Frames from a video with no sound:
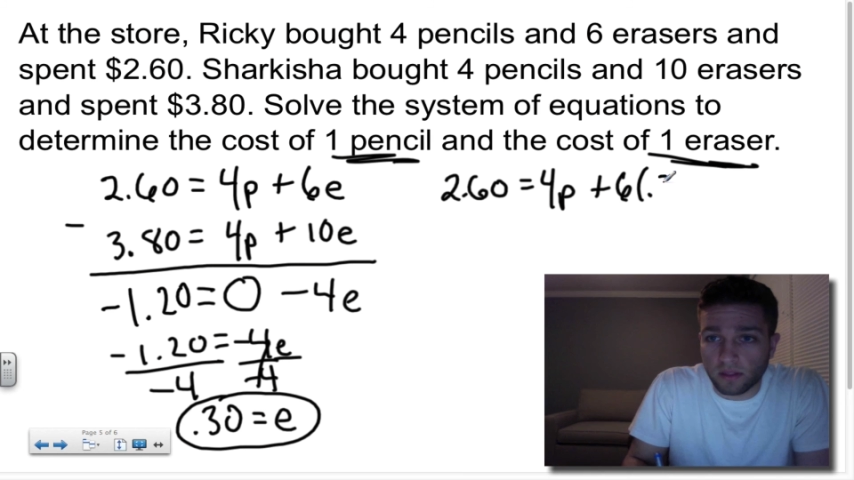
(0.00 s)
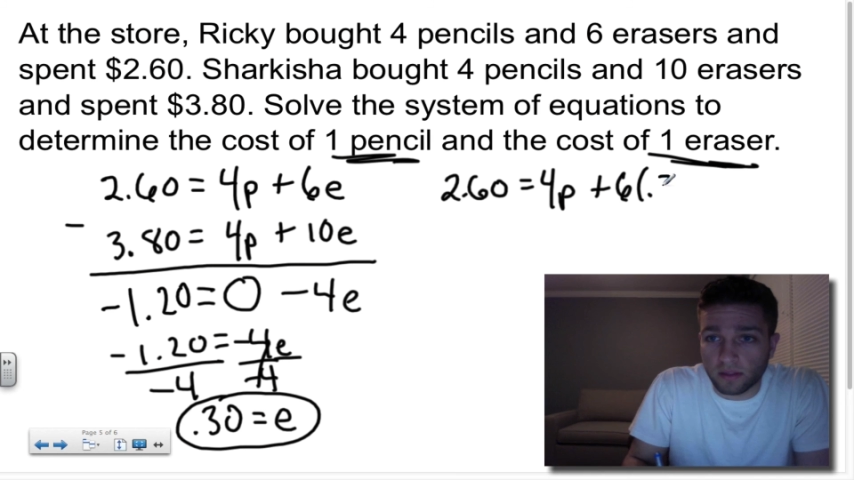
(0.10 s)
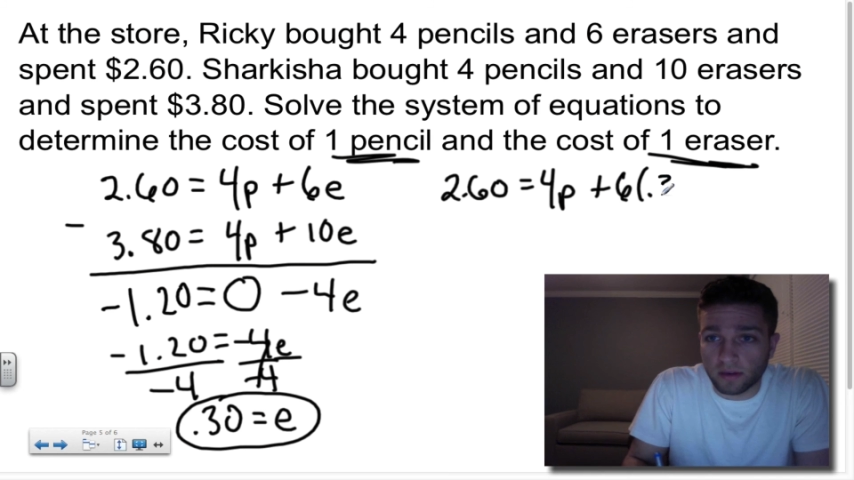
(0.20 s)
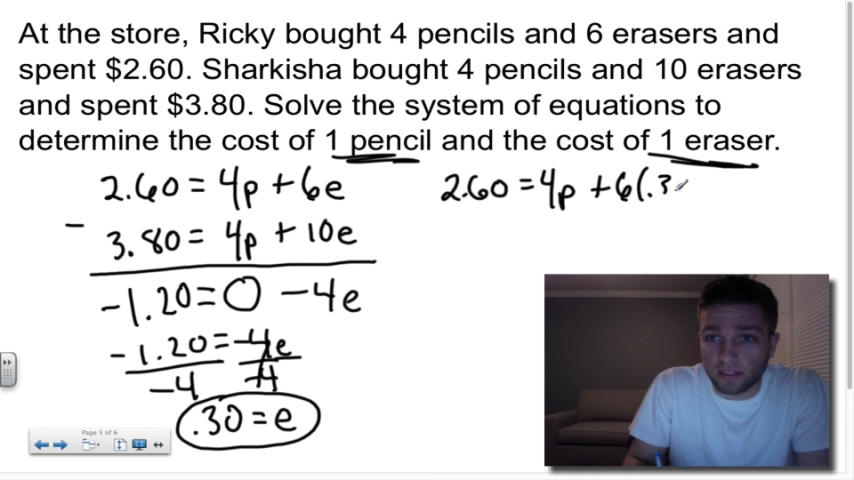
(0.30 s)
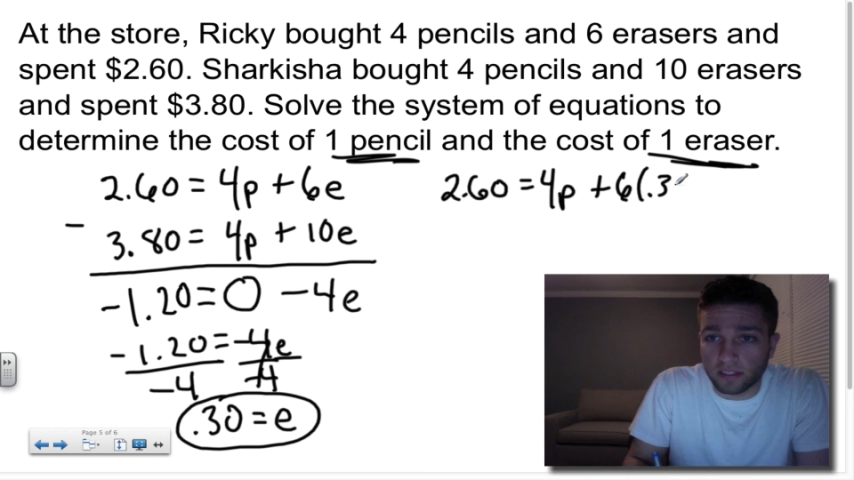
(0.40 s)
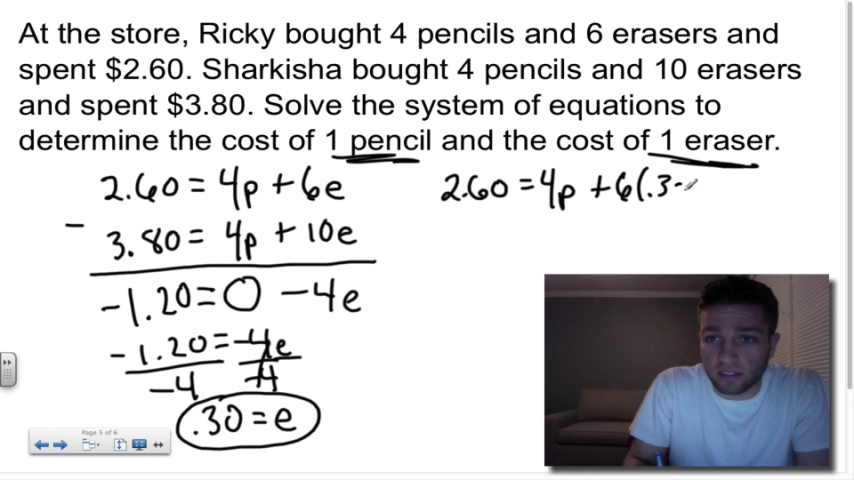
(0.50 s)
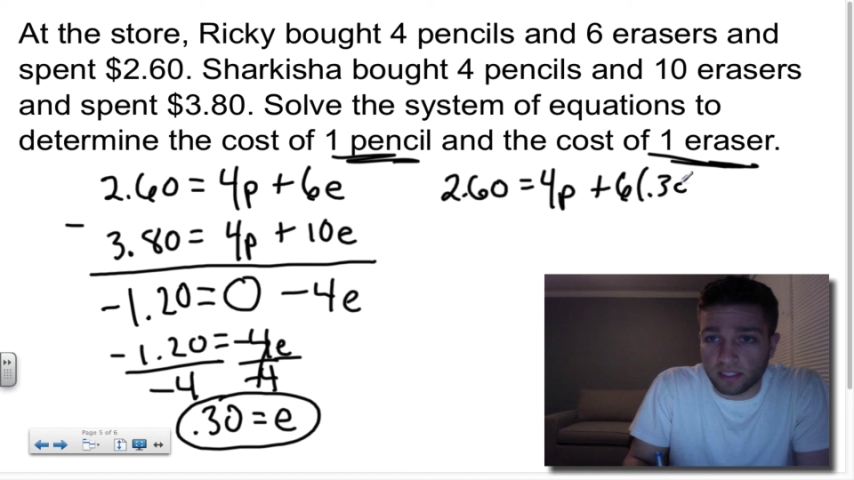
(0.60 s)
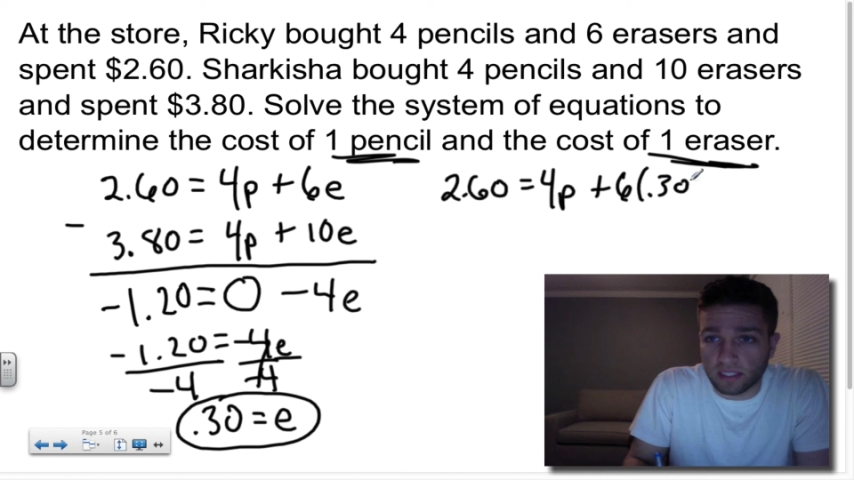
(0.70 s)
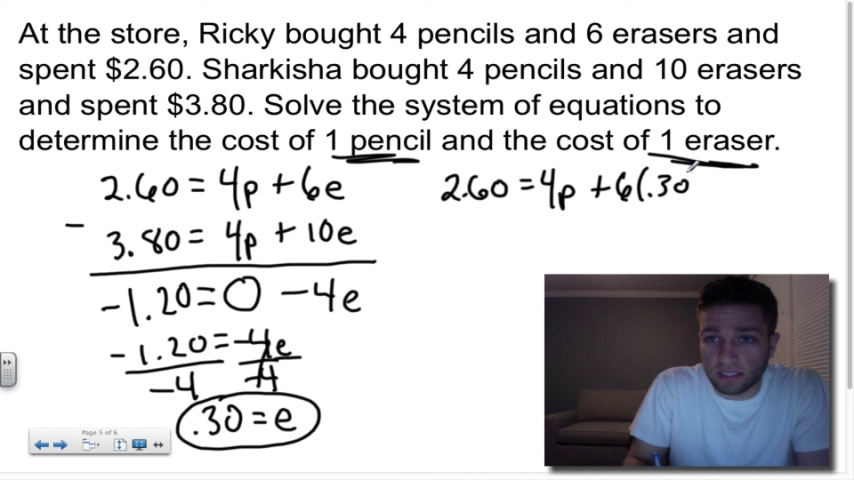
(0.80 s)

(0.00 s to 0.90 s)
30 cents.